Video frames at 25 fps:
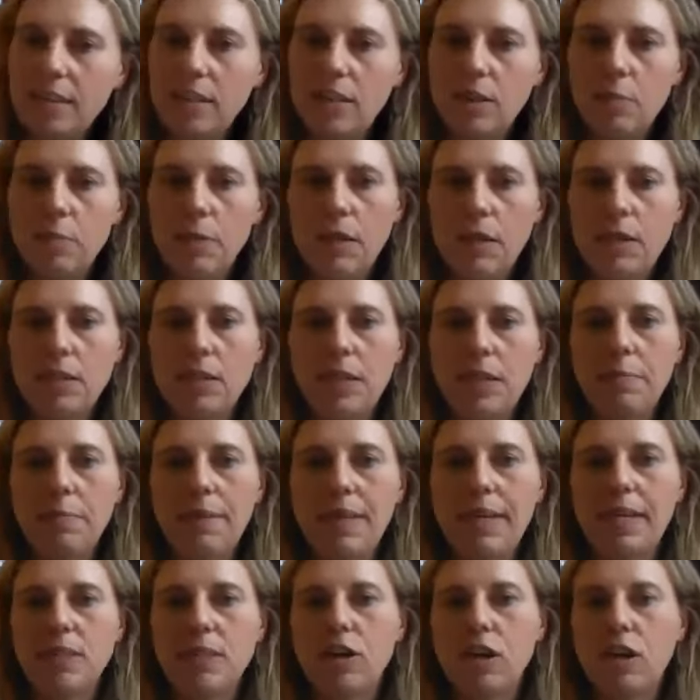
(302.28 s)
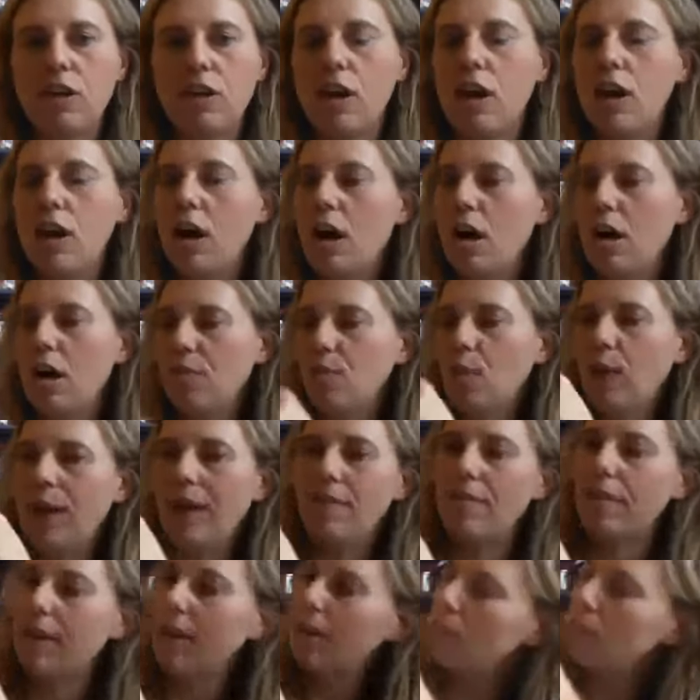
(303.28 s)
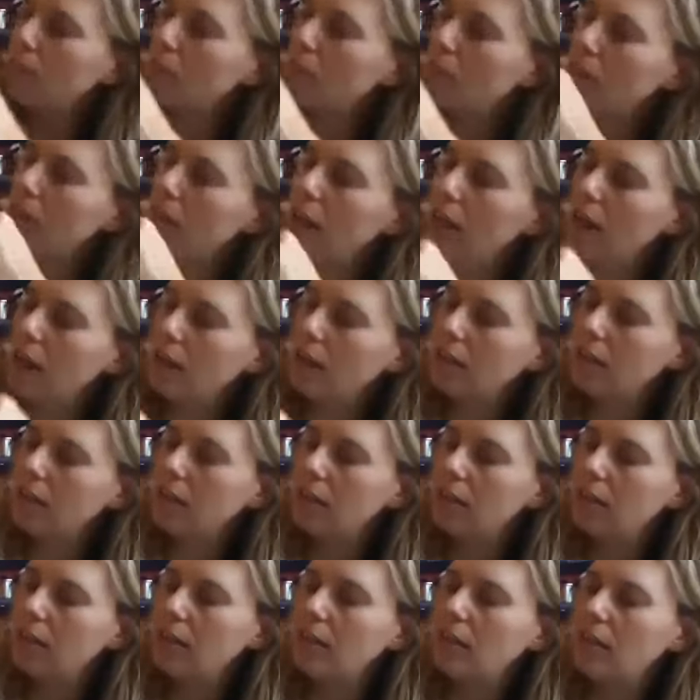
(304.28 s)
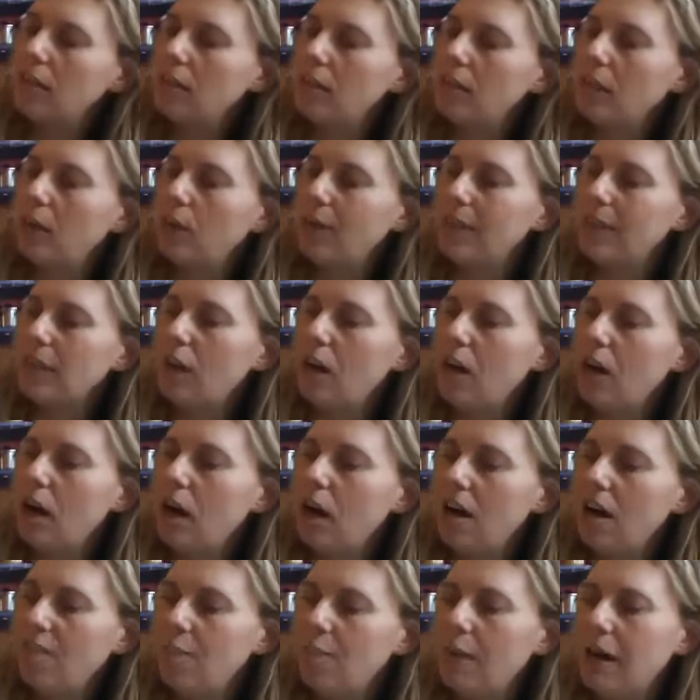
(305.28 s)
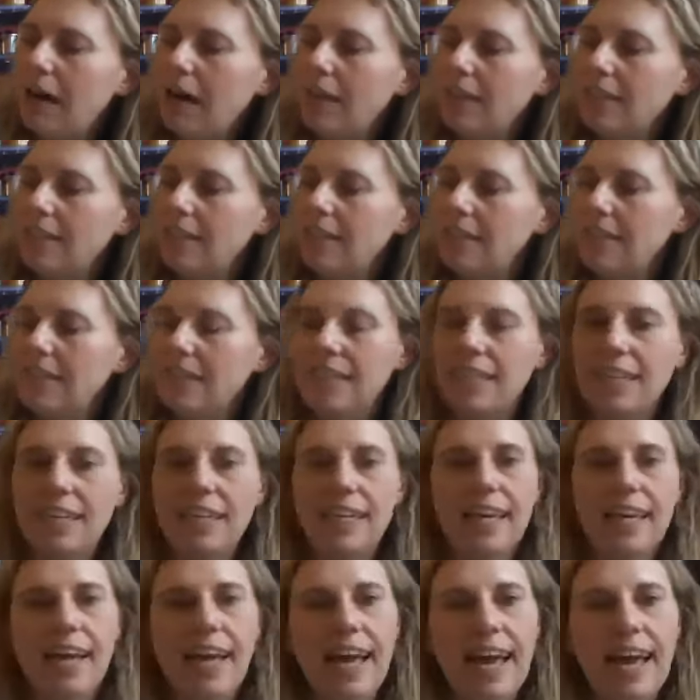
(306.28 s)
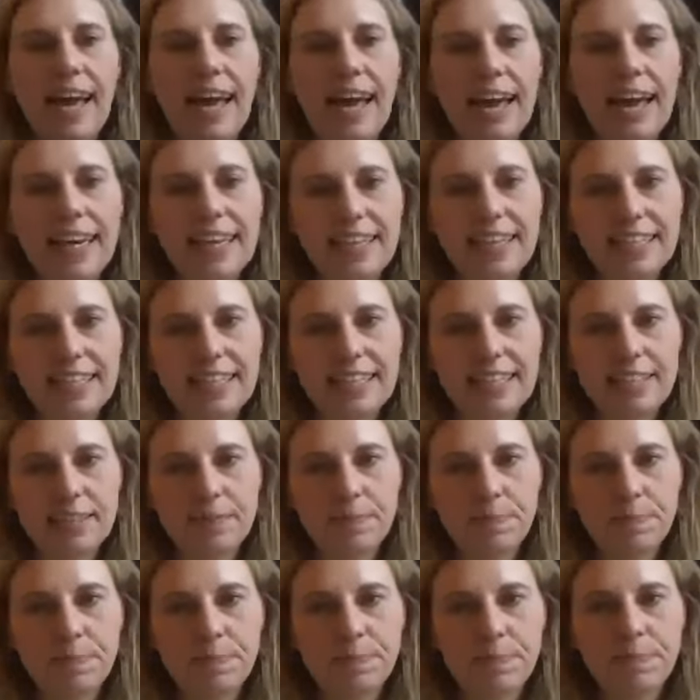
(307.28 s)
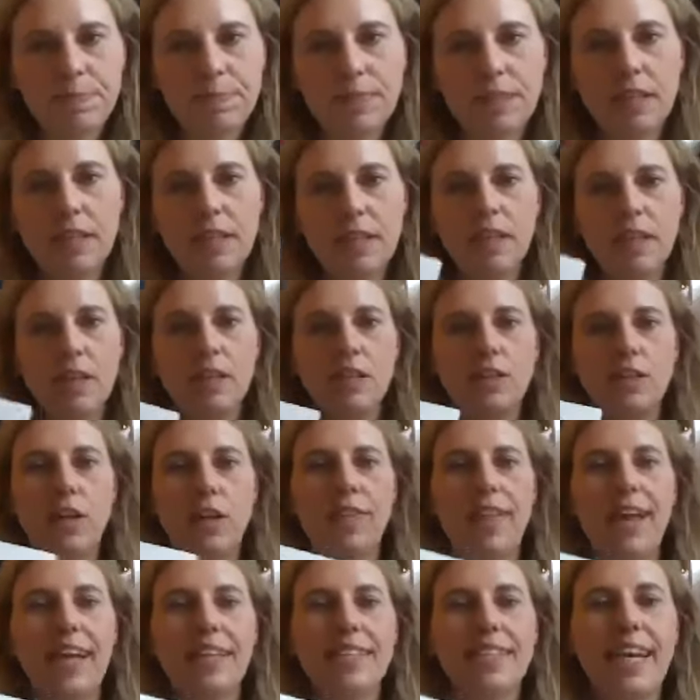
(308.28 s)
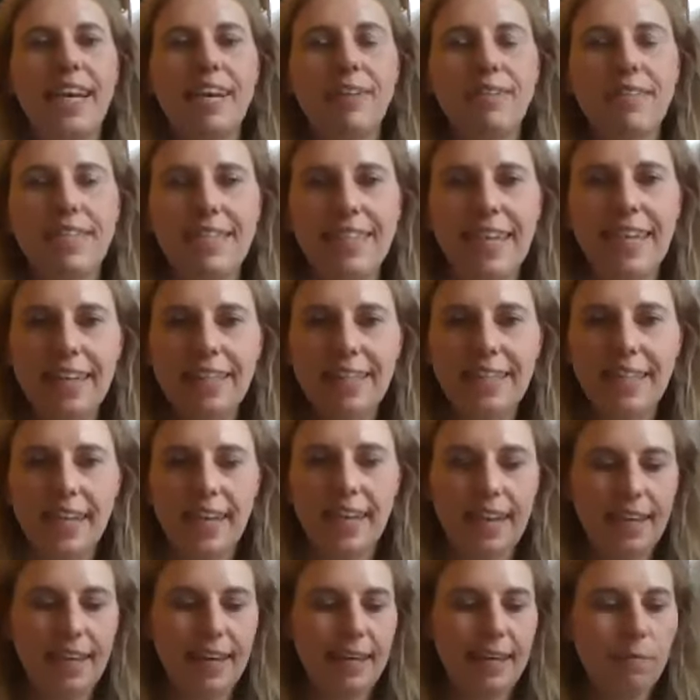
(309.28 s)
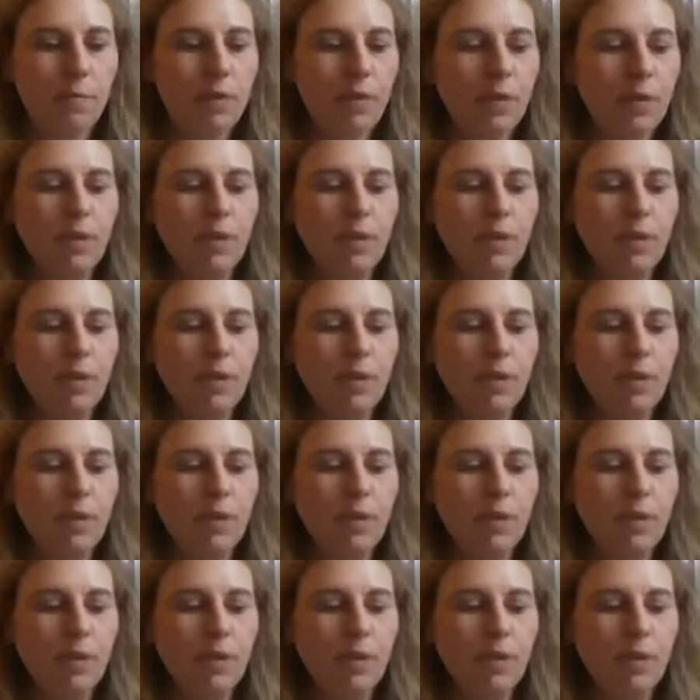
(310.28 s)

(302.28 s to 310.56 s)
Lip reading: at the bottom, it's gone halfway around the clock, so it's 8:30. So that's how to tell time